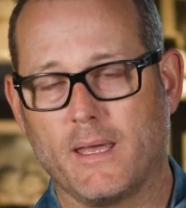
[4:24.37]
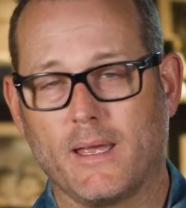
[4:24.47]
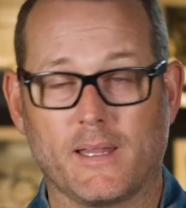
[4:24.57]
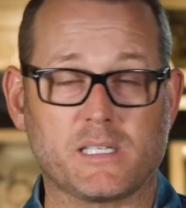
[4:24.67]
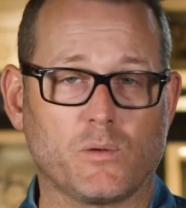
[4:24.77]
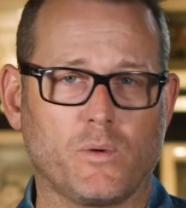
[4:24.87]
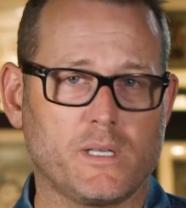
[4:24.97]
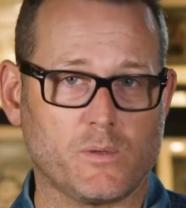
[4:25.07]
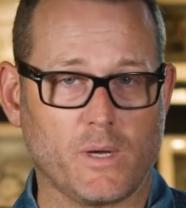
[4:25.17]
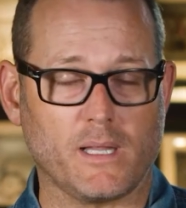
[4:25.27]
And that's the
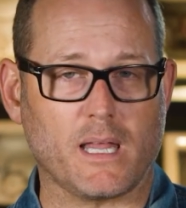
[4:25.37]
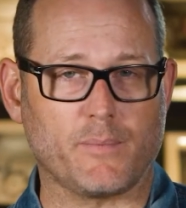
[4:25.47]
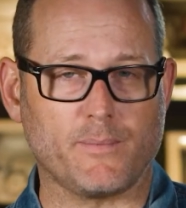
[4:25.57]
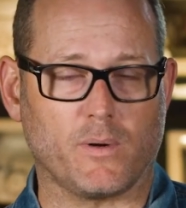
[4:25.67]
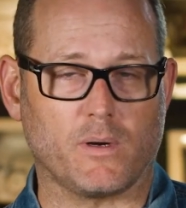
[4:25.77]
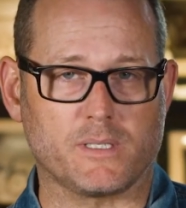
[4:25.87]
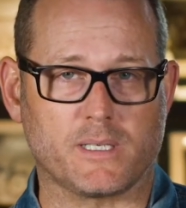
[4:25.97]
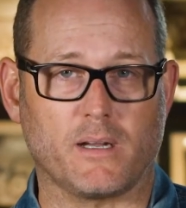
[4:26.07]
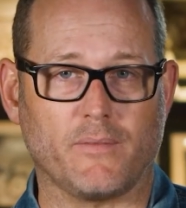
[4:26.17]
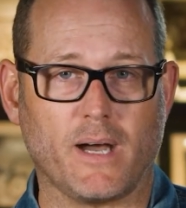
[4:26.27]
reason why a lot of people are
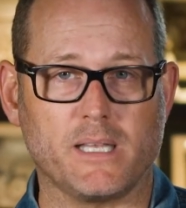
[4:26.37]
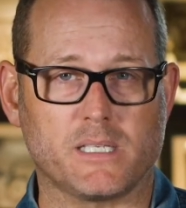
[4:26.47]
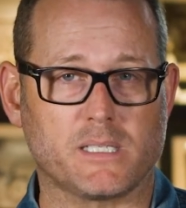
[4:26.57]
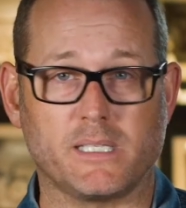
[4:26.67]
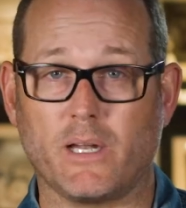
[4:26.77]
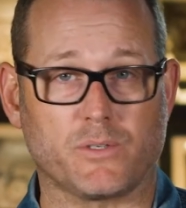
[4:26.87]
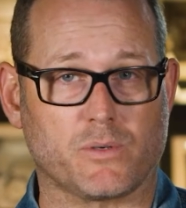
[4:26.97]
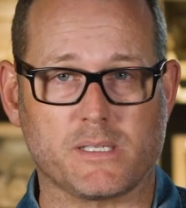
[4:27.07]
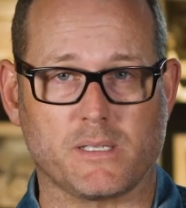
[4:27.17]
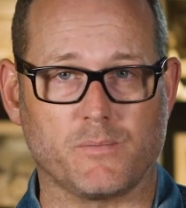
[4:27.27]
scared of heights, is because they don't
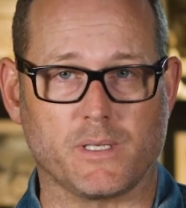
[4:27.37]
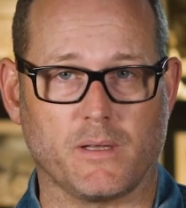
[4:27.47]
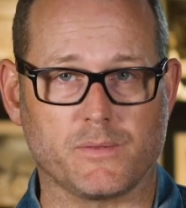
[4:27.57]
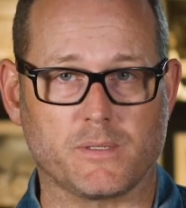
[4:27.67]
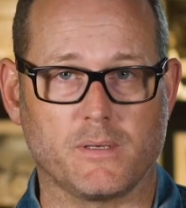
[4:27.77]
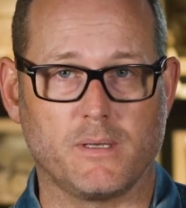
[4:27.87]
trust themselves.